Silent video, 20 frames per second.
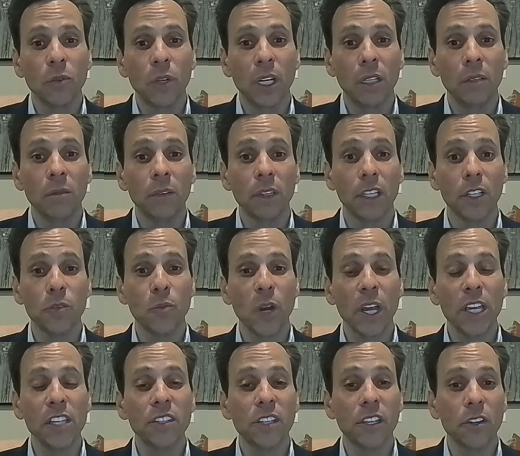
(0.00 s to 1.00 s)
Well, list
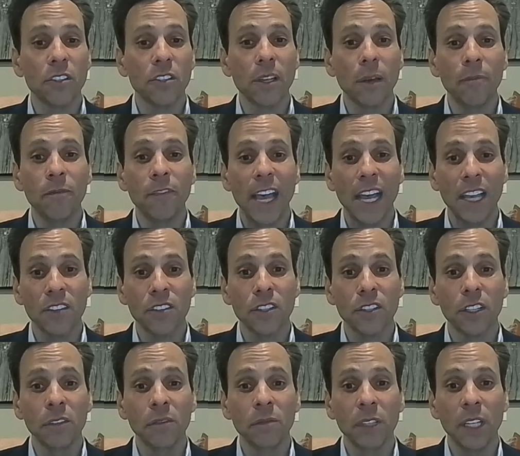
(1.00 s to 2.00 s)
price goes up
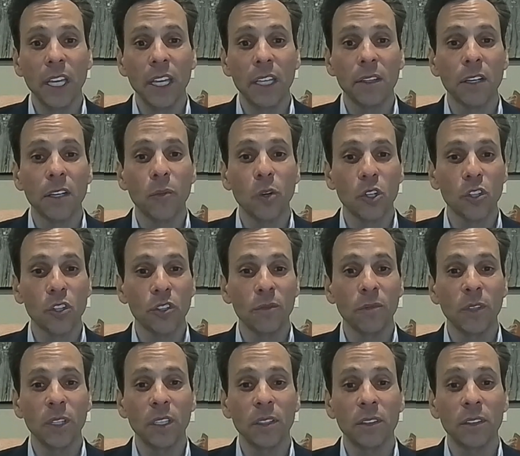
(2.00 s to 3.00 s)
faster, and the
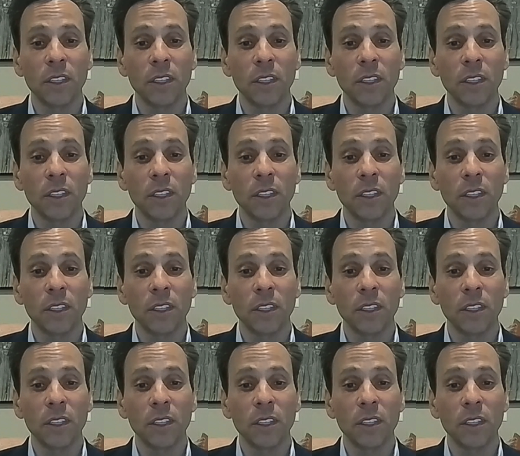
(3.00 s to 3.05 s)
commercial